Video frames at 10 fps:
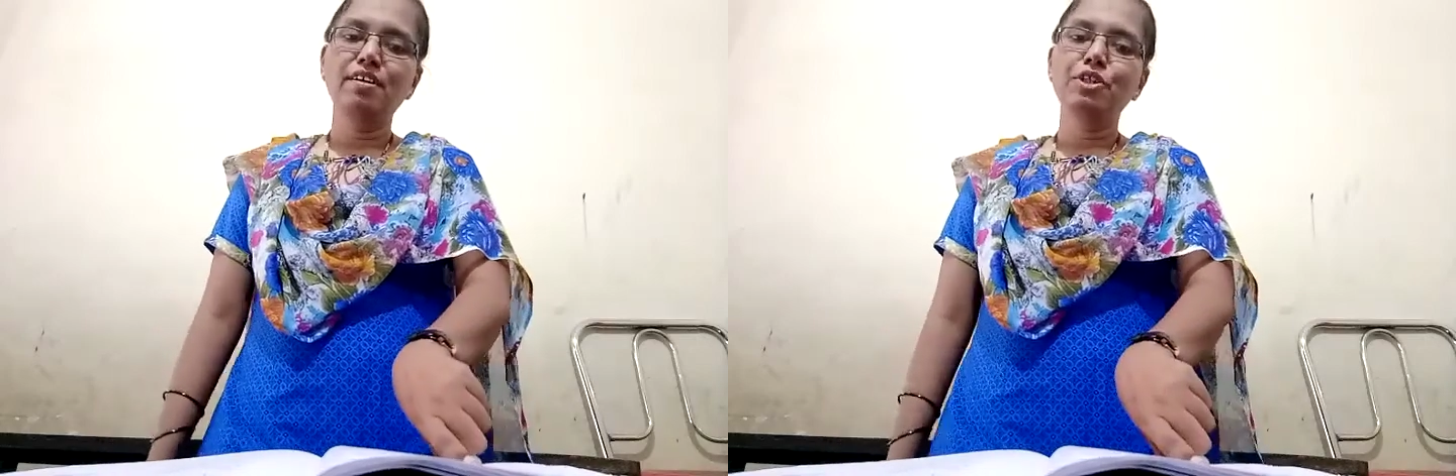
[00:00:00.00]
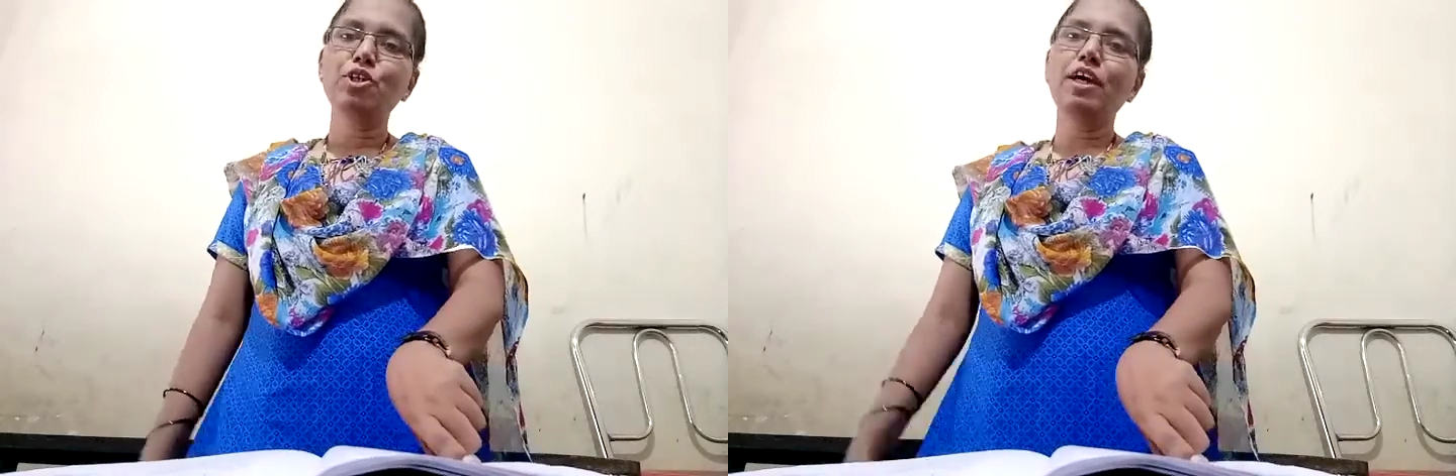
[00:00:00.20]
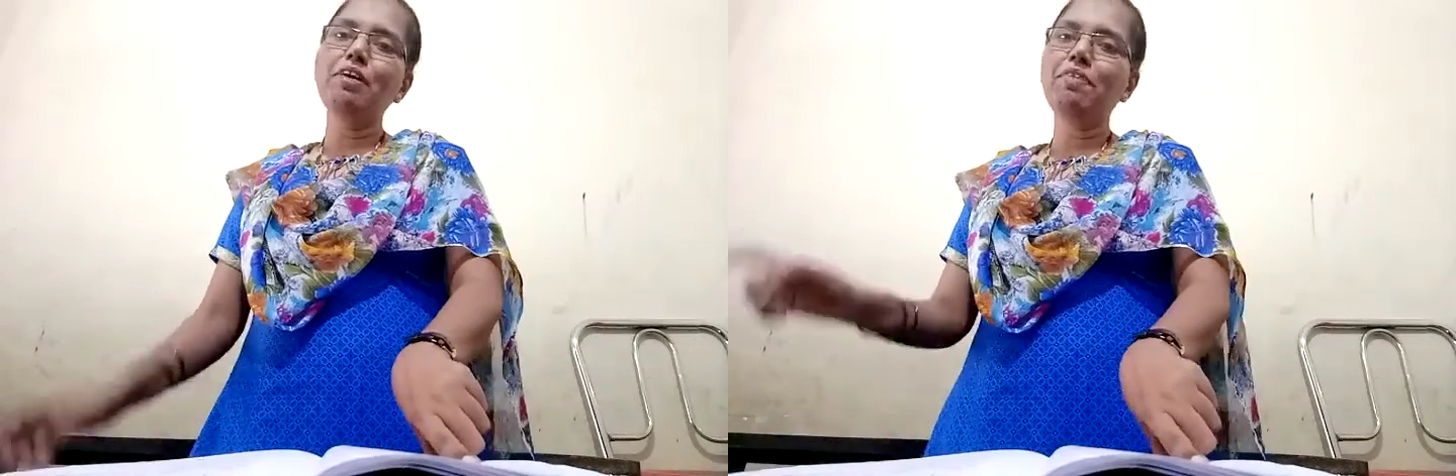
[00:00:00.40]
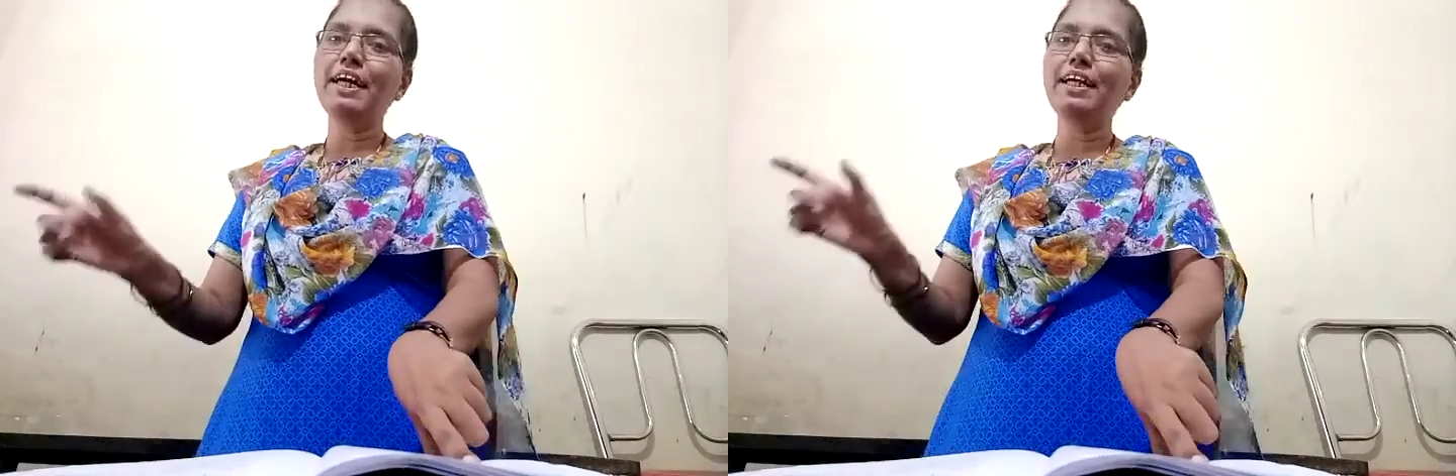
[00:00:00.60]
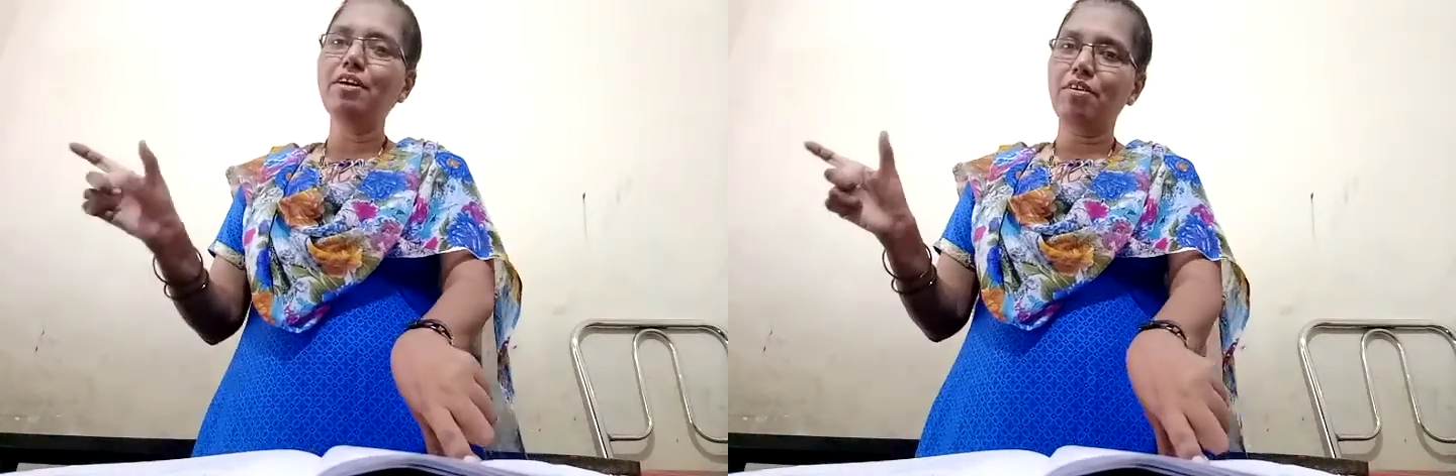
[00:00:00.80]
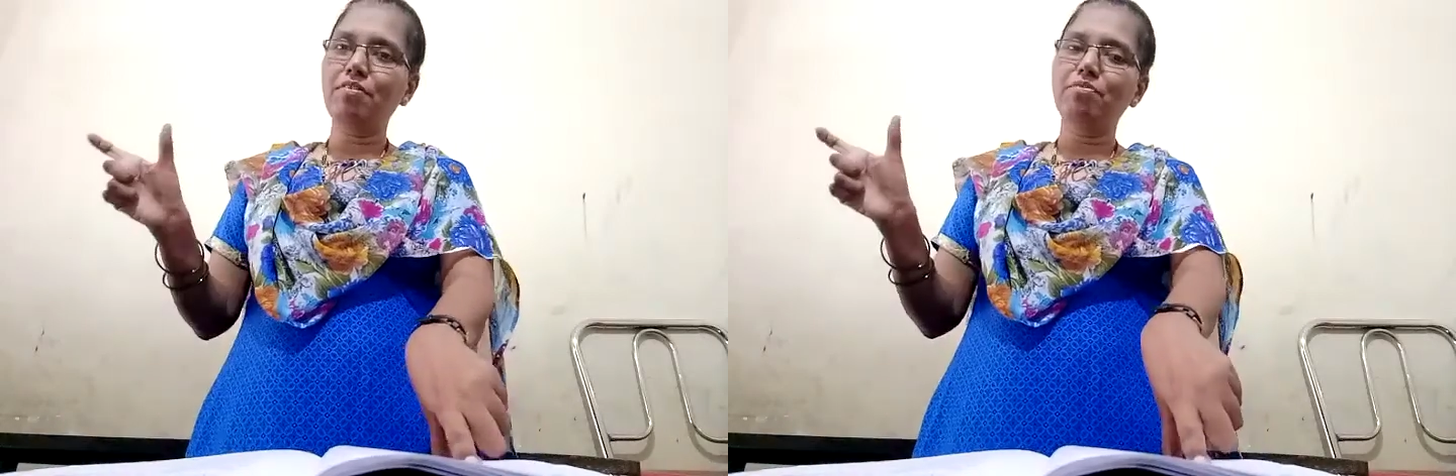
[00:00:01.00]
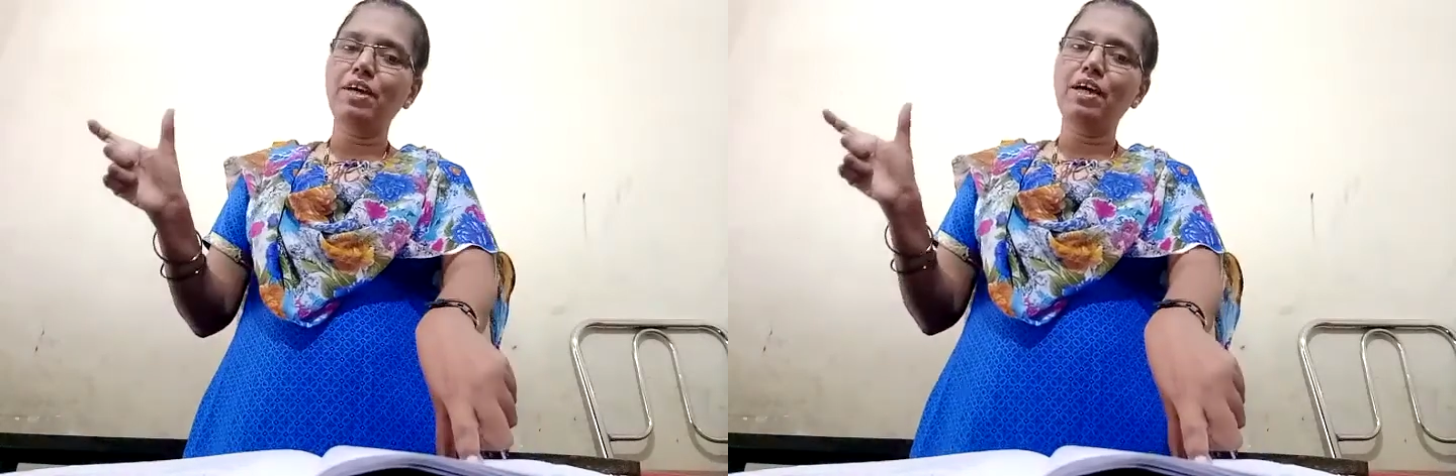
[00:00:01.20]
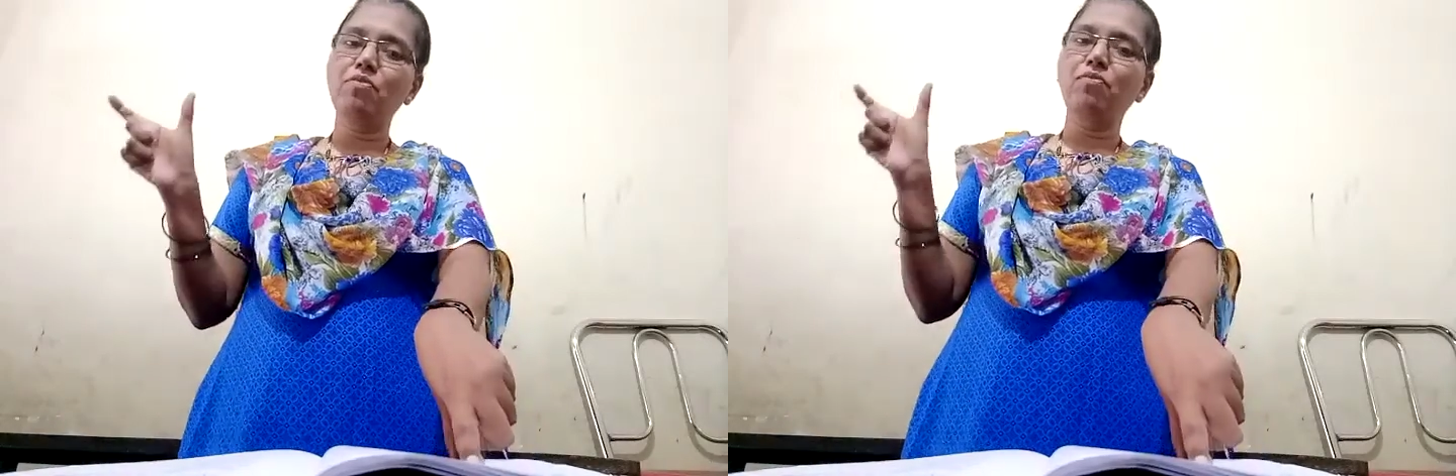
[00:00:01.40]
So
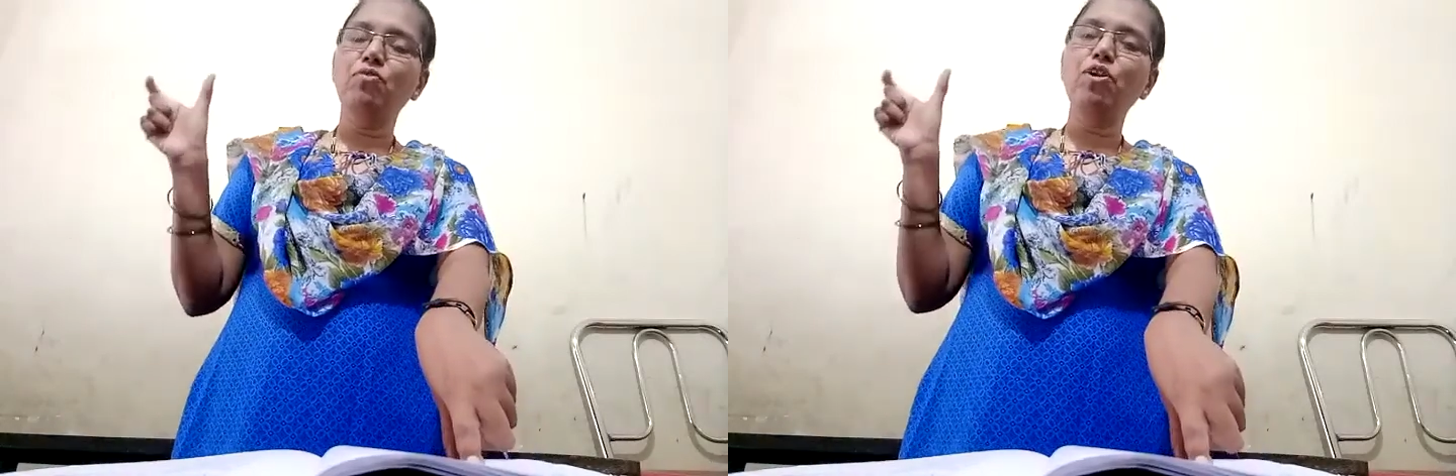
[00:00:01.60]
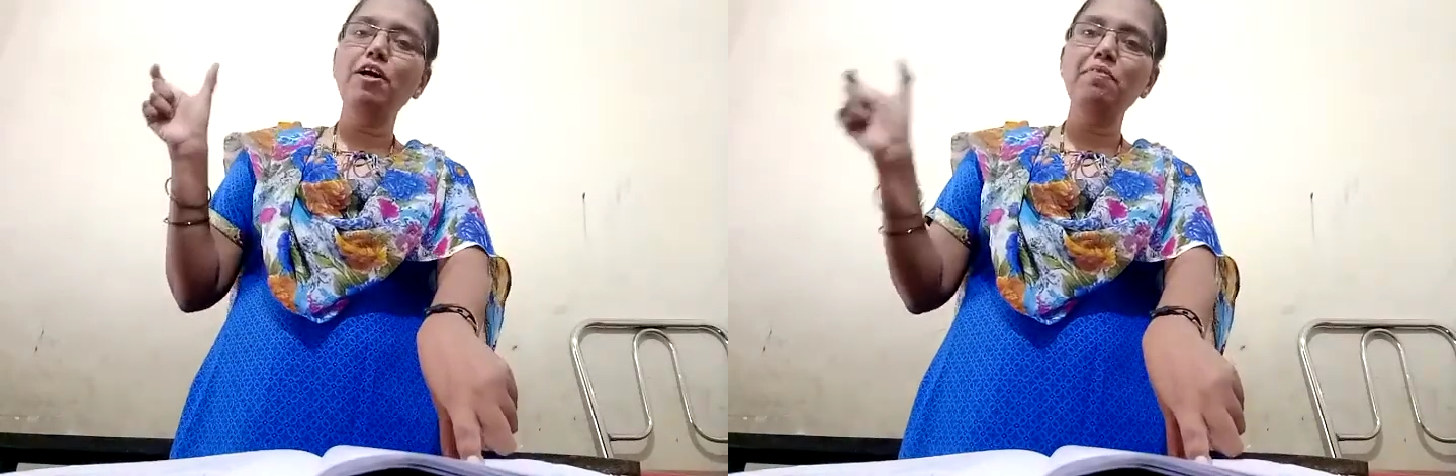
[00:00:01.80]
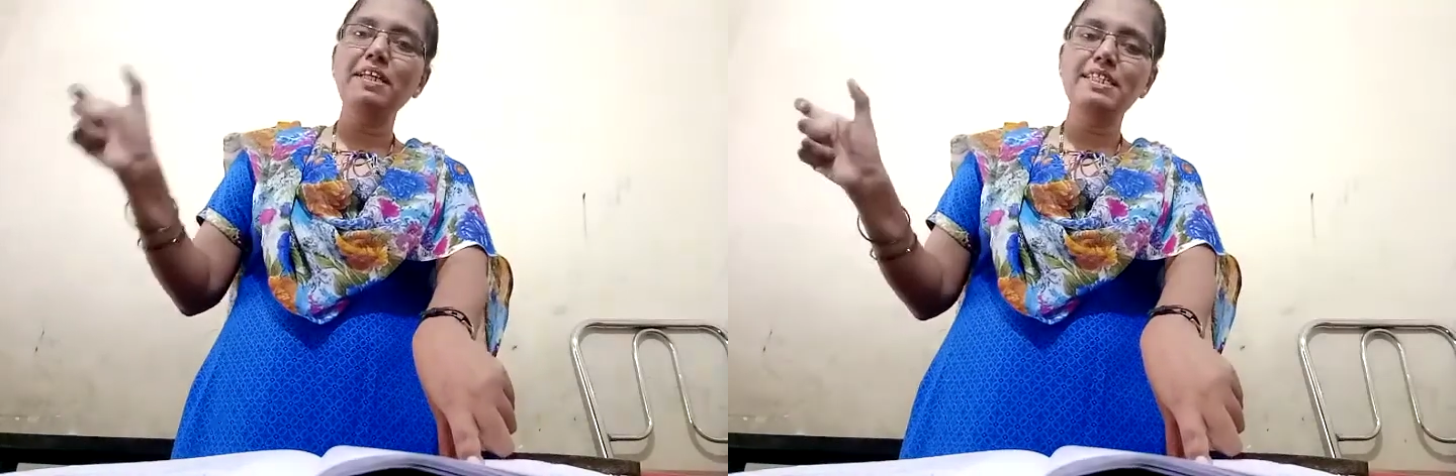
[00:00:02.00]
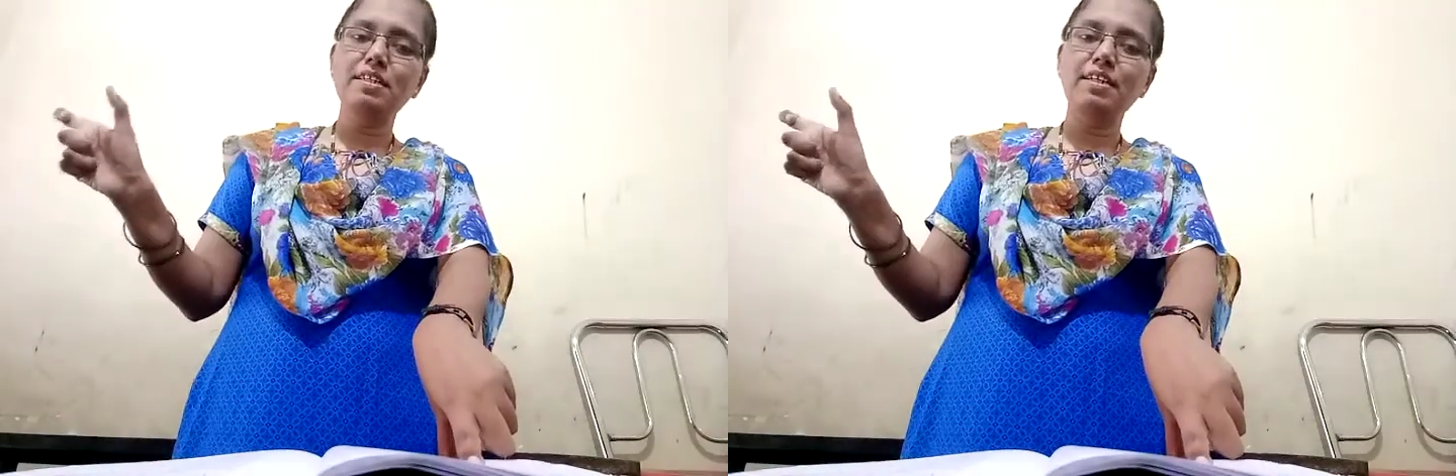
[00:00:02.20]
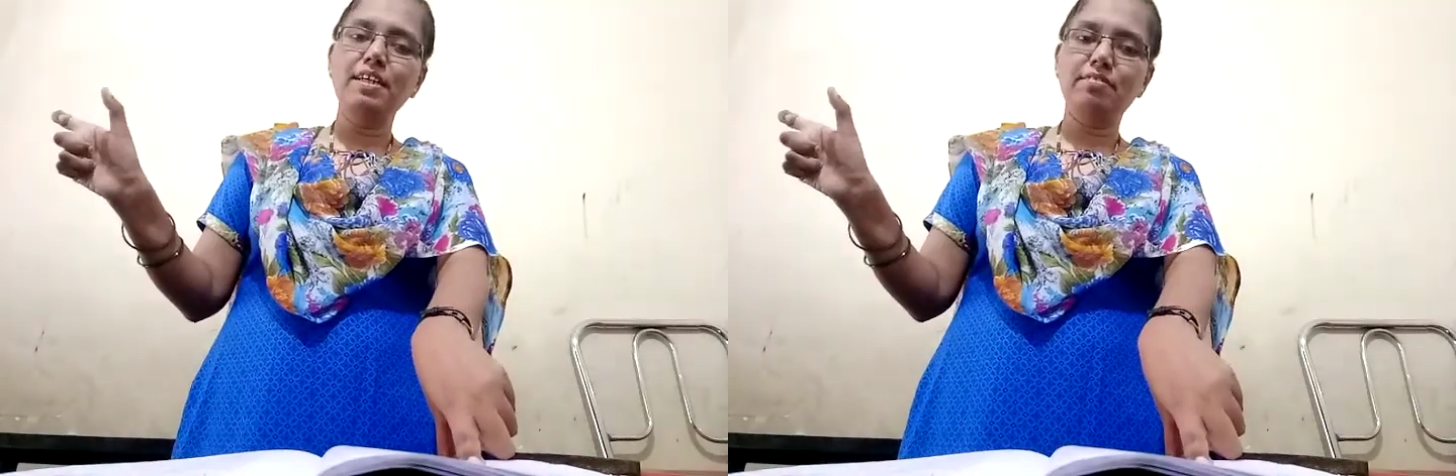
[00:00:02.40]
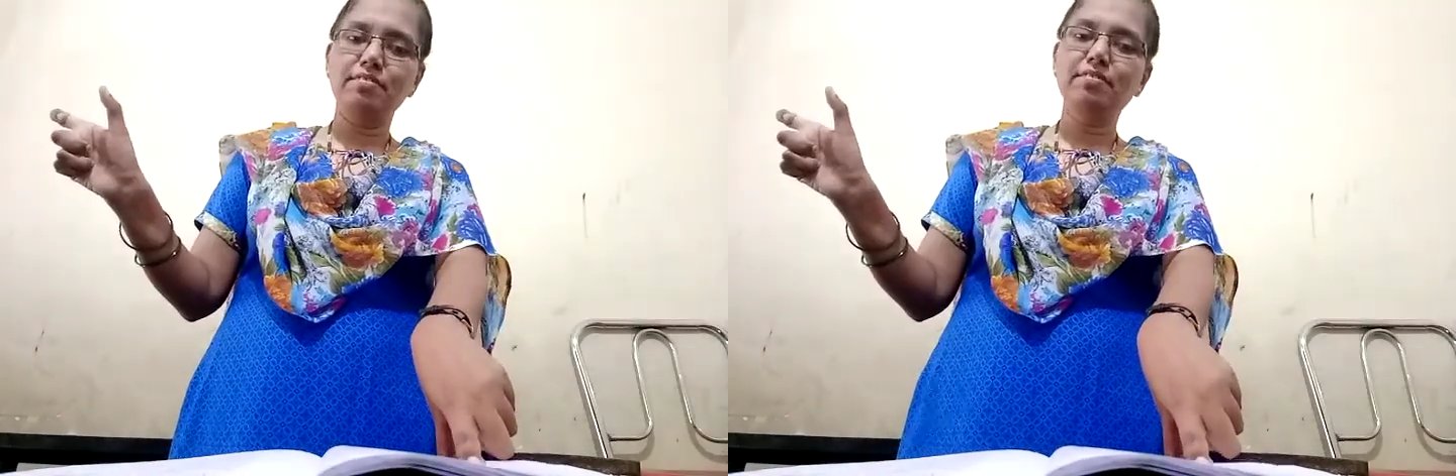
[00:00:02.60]
event, what we study,